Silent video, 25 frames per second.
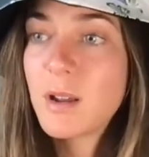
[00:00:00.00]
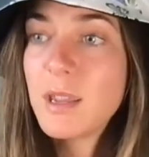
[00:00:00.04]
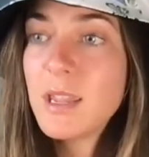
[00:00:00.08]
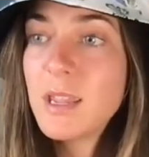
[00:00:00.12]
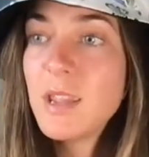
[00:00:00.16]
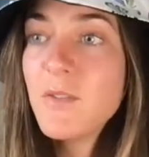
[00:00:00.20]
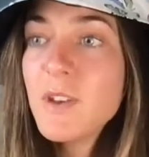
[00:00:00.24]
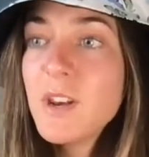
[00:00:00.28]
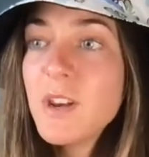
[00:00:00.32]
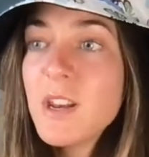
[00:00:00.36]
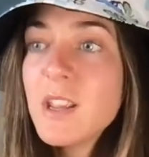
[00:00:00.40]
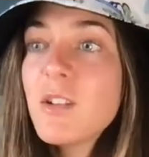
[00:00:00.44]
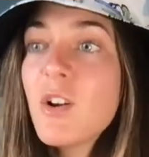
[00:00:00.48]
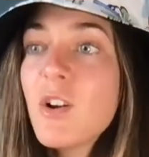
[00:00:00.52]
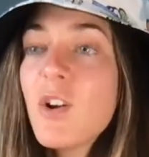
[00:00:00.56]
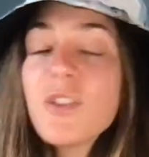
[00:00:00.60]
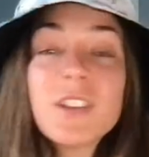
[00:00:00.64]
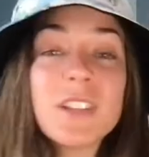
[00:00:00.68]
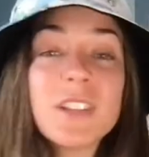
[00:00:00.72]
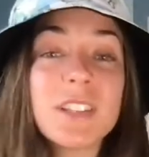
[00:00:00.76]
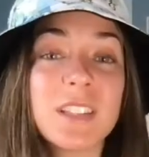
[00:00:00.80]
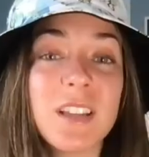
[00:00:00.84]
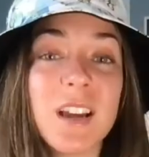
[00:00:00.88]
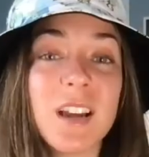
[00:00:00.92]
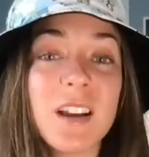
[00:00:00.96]
Even in all
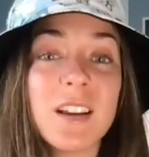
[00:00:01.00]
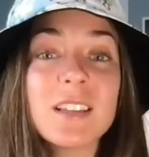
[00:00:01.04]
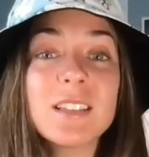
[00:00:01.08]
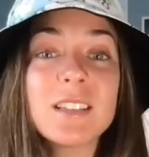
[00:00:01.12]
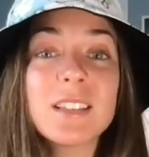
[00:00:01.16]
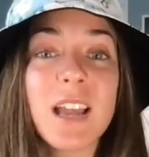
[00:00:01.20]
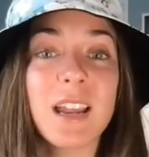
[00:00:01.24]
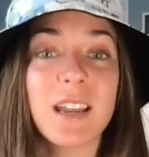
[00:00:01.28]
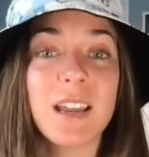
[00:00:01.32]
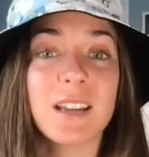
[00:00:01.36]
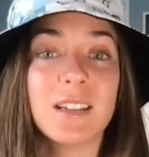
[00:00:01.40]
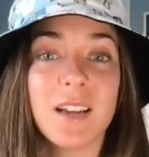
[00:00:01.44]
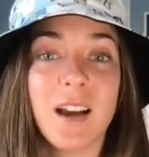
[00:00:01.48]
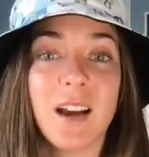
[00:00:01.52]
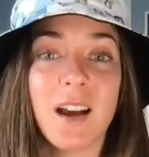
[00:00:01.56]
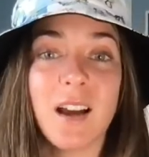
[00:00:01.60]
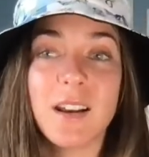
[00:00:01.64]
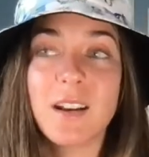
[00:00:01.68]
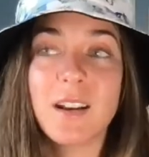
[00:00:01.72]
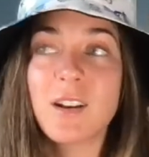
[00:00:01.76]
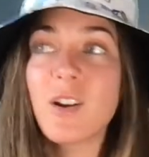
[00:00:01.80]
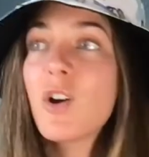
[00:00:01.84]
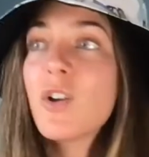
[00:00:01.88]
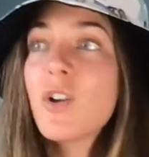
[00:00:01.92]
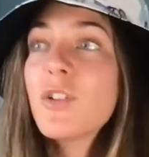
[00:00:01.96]
the studies I had
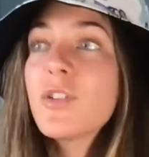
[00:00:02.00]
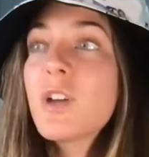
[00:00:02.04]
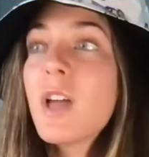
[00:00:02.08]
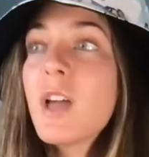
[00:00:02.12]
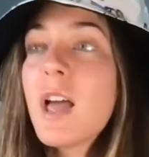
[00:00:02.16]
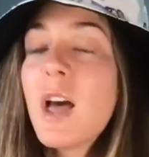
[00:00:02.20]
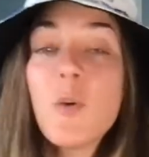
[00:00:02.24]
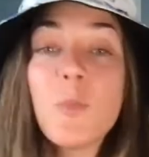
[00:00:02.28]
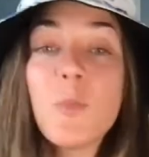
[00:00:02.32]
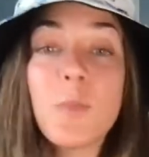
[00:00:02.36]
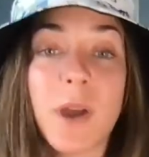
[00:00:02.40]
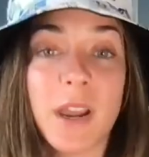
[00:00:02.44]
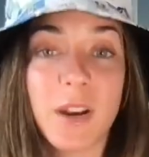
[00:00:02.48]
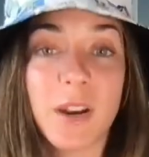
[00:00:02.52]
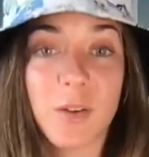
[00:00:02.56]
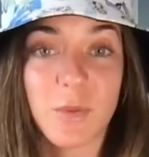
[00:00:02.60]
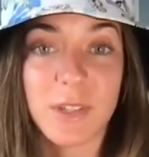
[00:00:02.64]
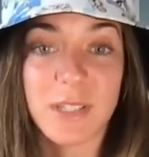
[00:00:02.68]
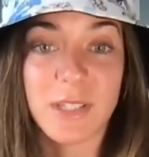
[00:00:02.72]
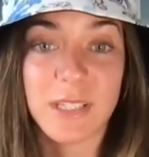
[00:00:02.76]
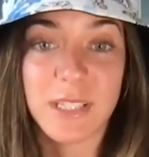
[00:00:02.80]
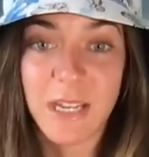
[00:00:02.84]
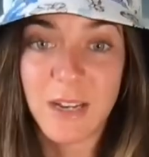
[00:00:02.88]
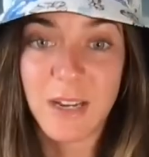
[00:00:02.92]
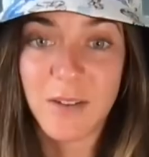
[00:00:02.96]
done and all the help I had
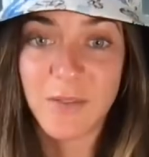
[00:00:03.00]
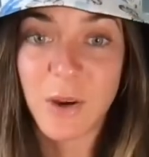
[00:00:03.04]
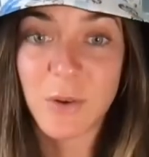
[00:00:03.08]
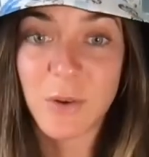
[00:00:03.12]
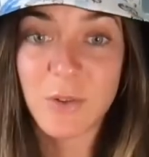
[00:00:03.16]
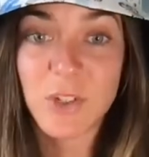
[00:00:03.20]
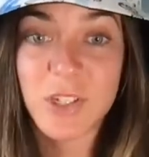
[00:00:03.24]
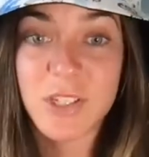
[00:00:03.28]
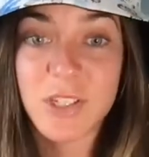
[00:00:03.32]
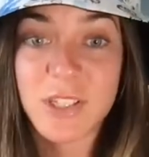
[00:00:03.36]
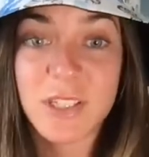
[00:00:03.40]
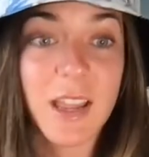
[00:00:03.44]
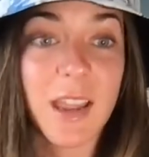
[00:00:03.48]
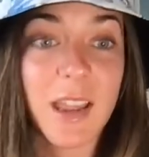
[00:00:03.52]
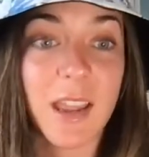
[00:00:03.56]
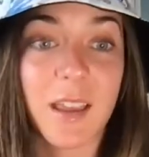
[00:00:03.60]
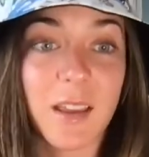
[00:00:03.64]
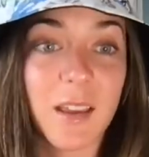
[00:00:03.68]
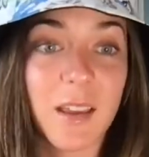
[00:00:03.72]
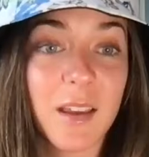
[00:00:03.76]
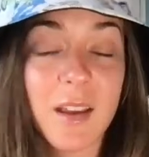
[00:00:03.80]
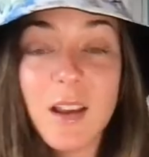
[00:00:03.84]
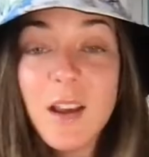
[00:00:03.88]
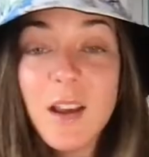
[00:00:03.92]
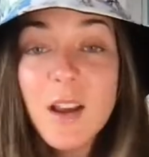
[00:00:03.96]
received, I was just like,
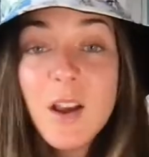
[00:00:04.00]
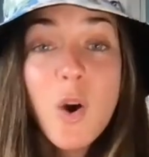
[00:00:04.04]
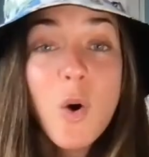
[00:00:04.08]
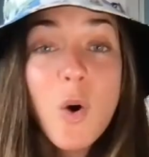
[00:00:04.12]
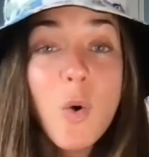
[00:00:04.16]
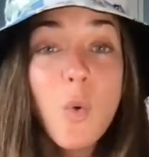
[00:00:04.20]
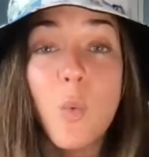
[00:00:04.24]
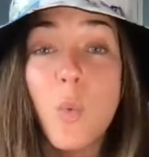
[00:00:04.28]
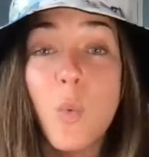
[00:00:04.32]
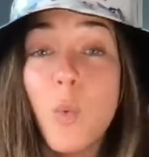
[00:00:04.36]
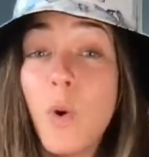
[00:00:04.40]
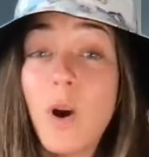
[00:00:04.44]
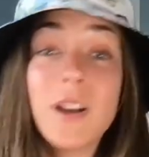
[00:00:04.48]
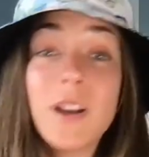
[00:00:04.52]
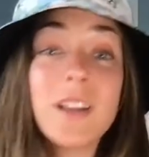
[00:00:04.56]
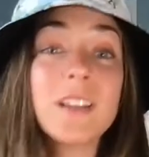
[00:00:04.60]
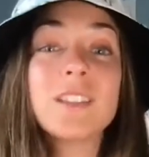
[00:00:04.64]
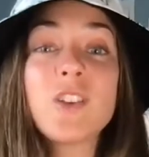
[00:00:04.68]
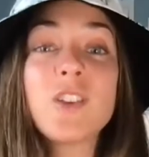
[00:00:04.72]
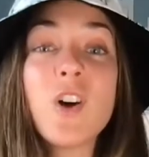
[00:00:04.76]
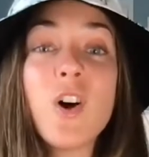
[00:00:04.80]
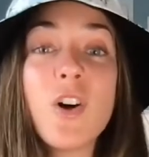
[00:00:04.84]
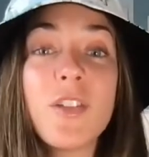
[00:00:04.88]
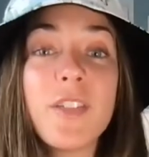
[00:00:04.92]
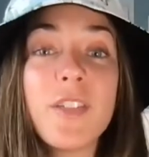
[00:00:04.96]
what
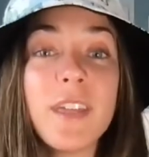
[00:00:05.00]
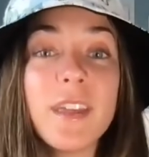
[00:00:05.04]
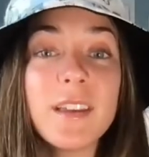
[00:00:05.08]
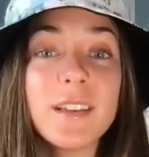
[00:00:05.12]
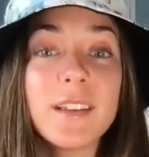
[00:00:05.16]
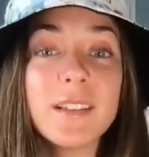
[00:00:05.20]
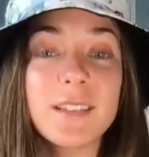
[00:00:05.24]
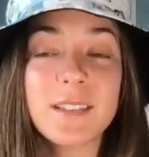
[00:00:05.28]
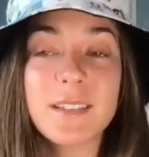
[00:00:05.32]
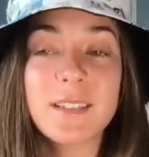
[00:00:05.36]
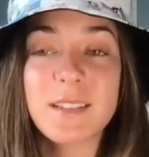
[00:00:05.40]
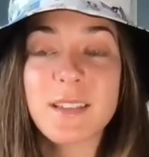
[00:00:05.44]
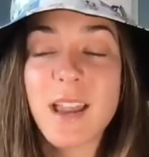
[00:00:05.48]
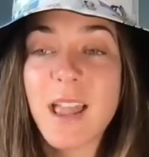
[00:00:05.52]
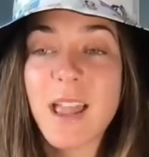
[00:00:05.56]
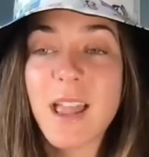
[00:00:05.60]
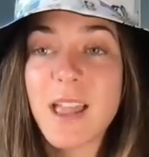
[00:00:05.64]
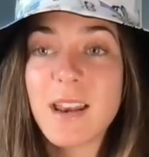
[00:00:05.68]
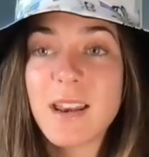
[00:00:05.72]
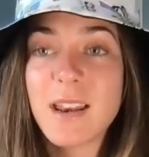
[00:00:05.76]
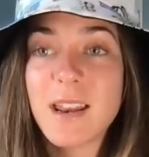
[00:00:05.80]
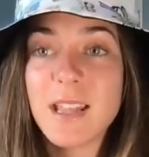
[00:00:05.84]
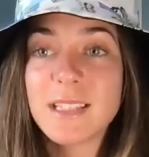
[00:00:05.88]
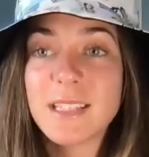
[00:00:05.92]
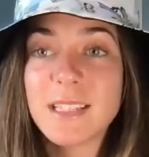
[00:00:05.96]
is all this?
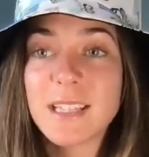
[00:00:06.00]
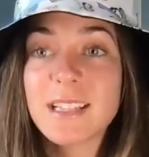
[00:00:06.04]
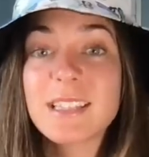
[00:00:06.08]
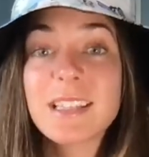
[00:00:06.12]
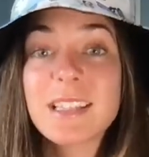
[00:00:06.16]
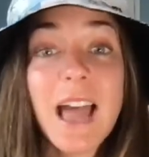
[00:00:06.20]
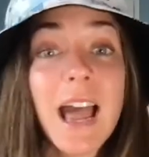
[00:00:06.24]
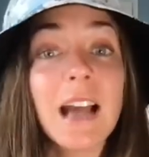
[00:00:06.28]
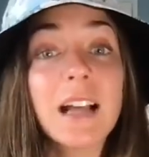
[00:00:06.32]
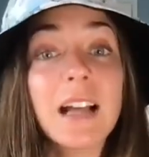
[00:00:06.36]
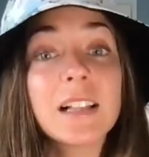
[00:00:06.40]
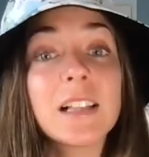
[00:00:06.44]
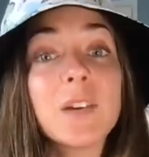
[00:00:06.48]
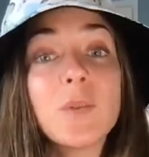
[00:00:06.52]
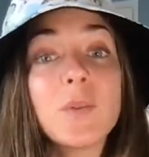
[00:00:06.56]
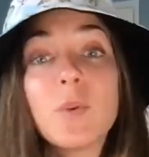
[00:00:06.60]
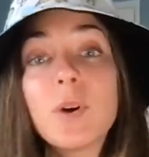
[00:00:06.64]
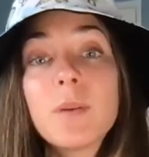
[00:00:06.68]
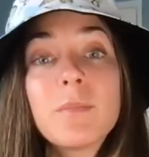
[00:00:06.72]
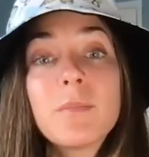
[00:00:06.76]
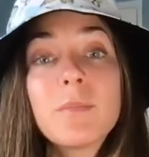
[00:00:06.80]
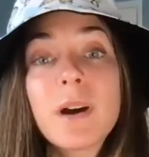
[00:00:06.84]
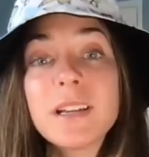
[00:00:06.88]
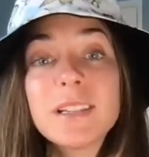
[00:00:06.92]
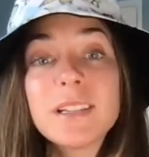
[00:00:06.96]
And it's exactly
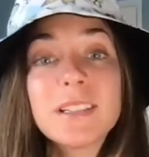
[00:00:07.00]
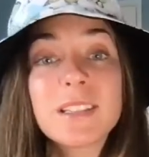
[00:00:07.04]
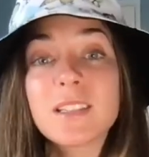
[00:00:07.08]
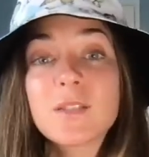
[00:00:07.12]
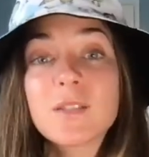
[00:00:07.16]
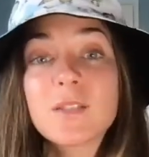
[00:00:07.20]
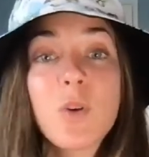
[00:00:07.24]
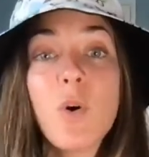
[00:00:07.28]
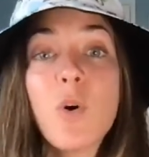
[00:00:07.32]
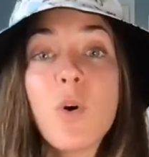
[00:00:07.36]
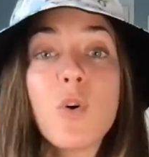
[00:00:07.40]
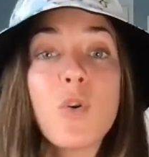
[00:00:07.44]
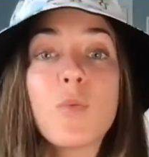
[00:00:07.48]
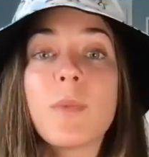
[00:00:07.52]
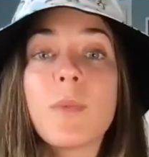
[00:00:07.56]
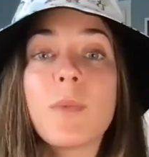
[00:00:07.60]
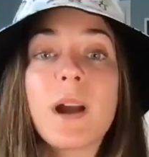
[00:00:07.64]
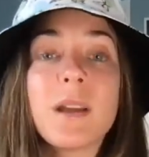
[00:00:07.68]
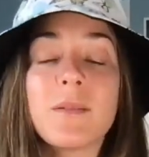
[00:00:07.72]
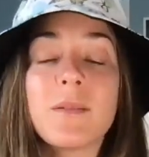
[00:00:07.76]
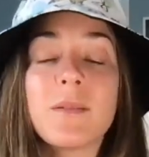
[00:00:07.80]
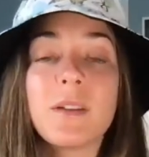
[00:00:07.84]
what my soul,